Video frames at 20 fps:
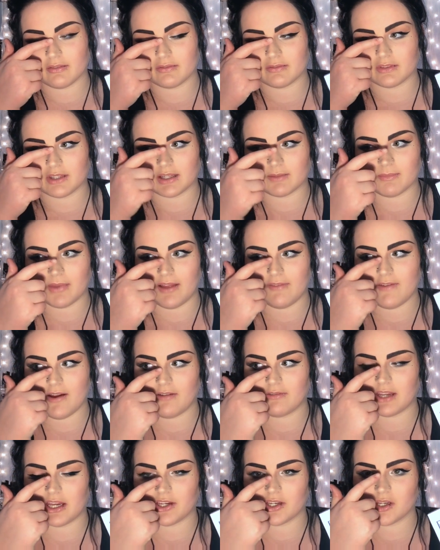like my
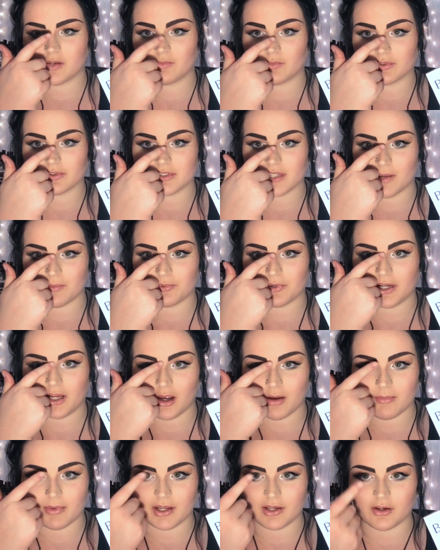foundation will separate
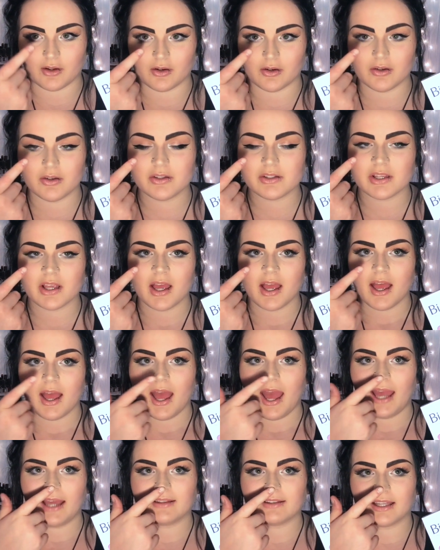on my nose
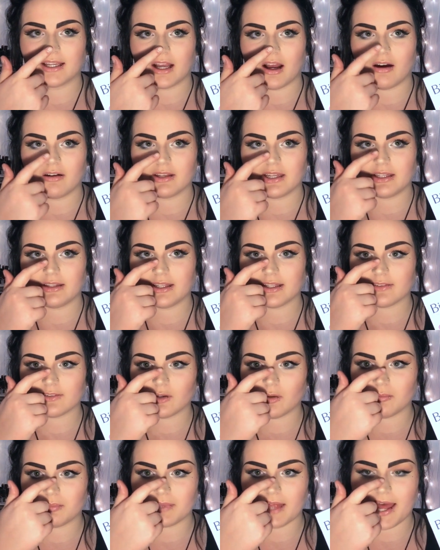and like I'll get like
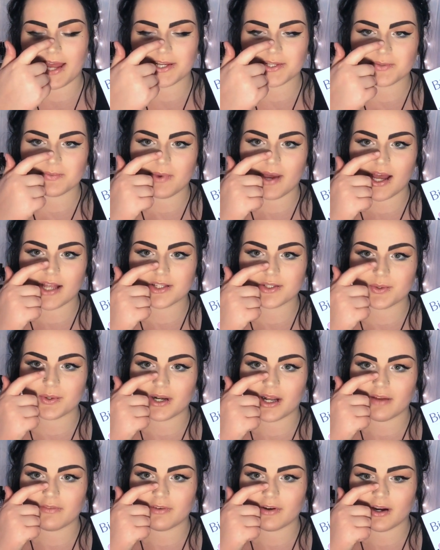little black spots or
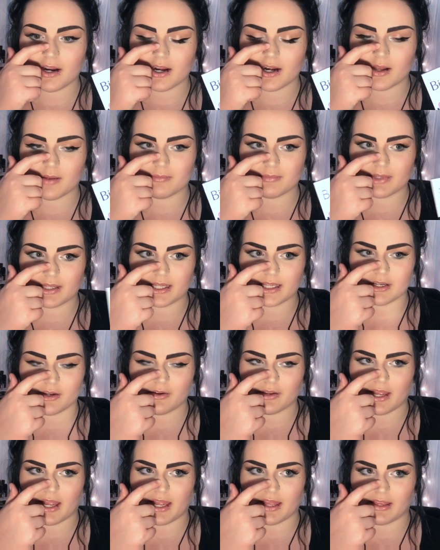whatever and I'm like
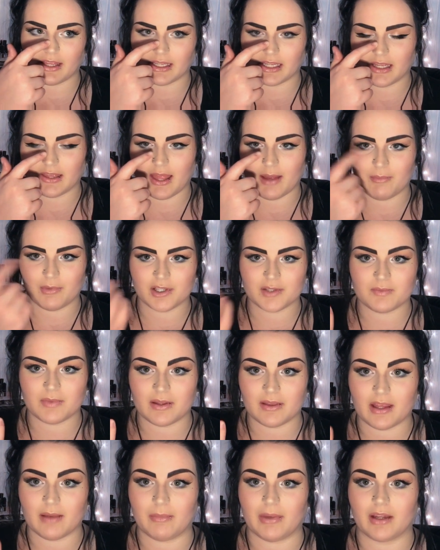okay like that must
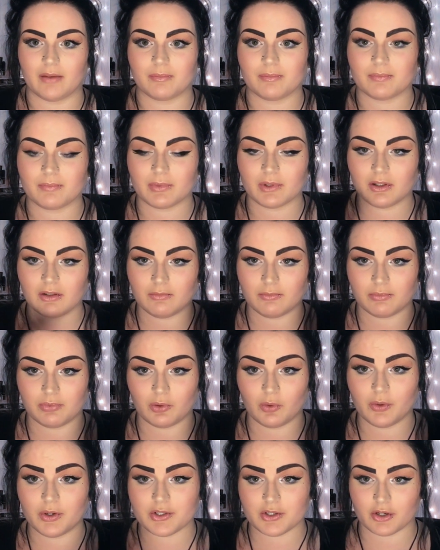mean that my
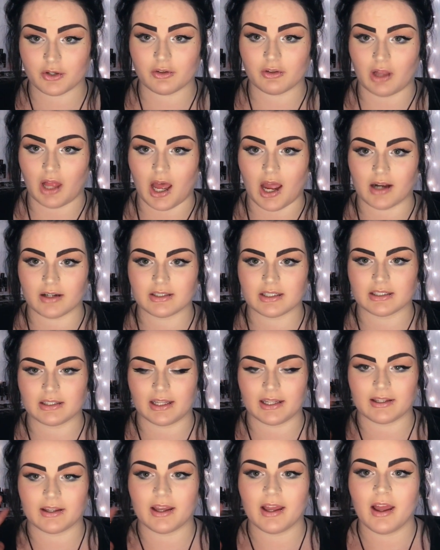pores are clogged and
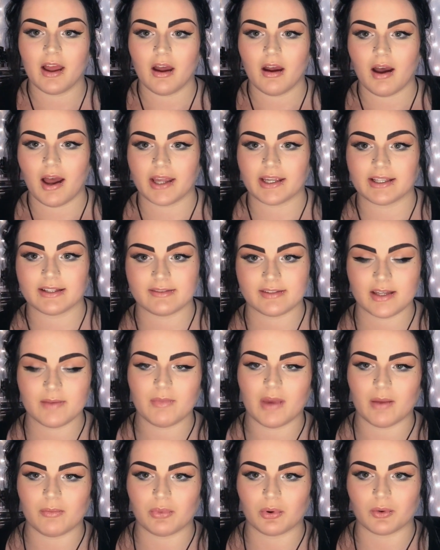like I can see
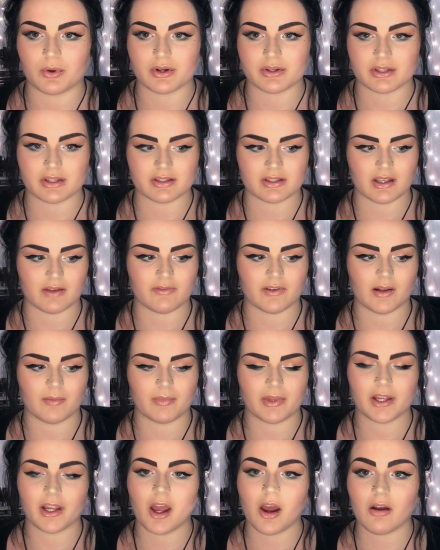my pores and stuff and
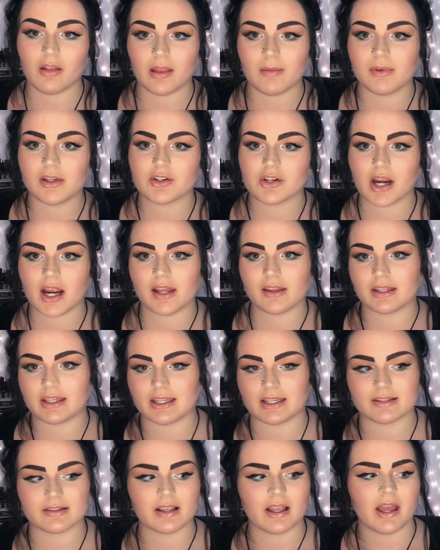I'm like oh let me try
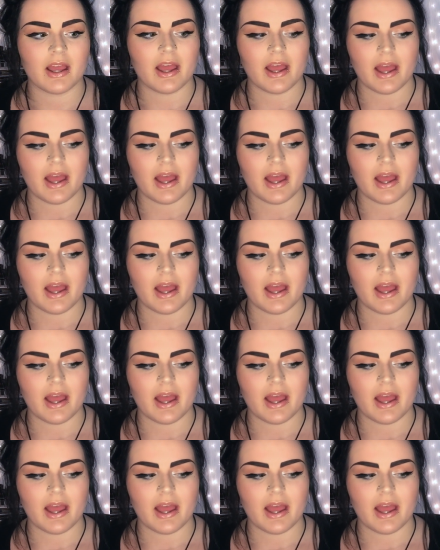these